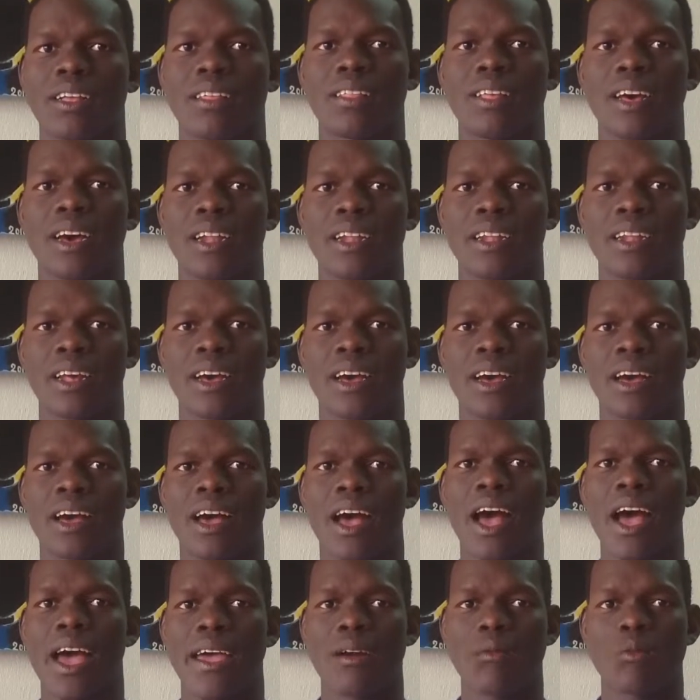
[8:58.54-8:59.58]
that uh,
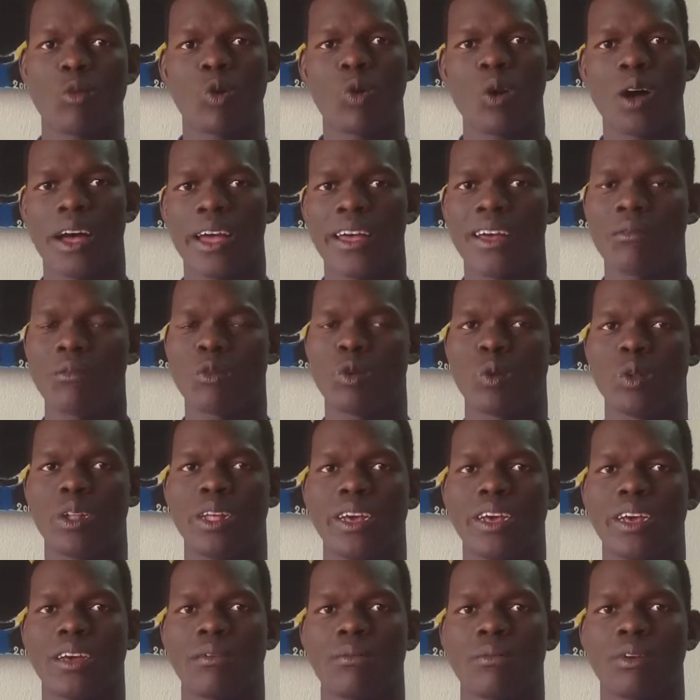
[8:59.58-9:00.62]
I am who I am
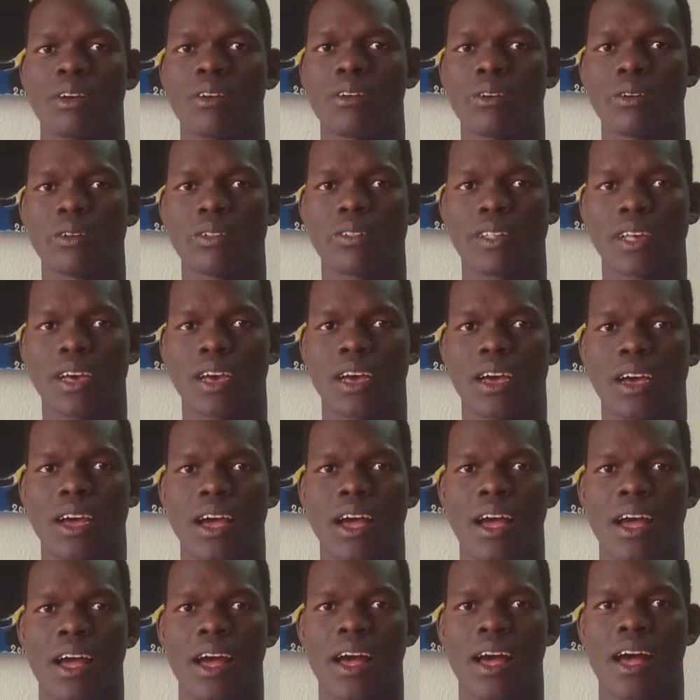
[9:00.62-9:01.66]
today because uh,
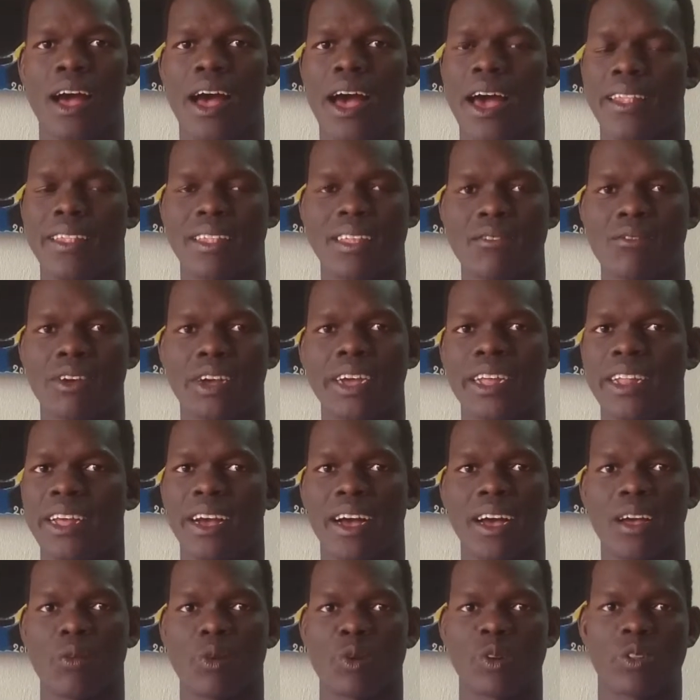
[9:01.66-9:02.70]
uh, at the
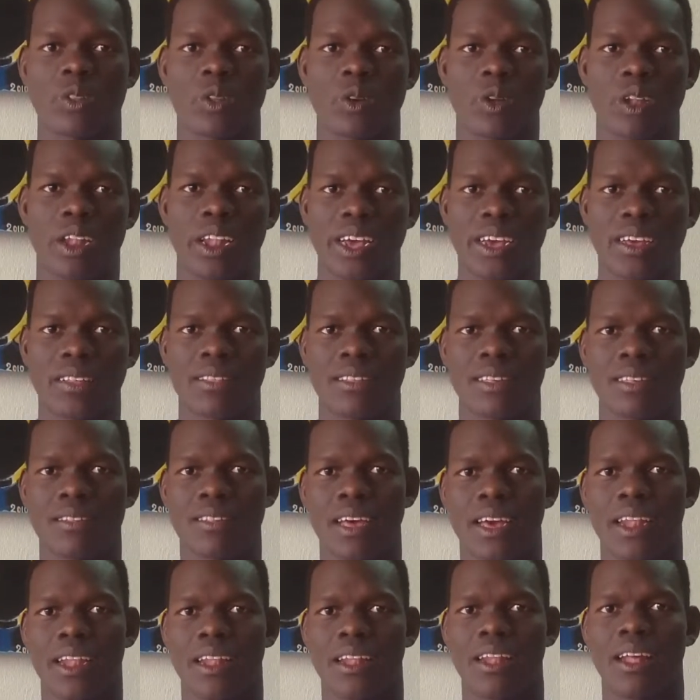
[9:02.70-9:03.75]
beginning I was not like this,
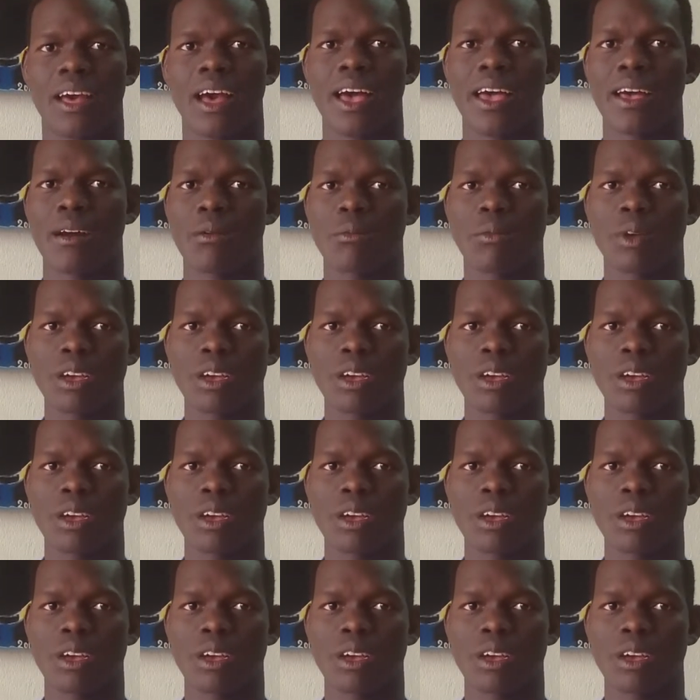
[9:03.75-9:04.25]
and I am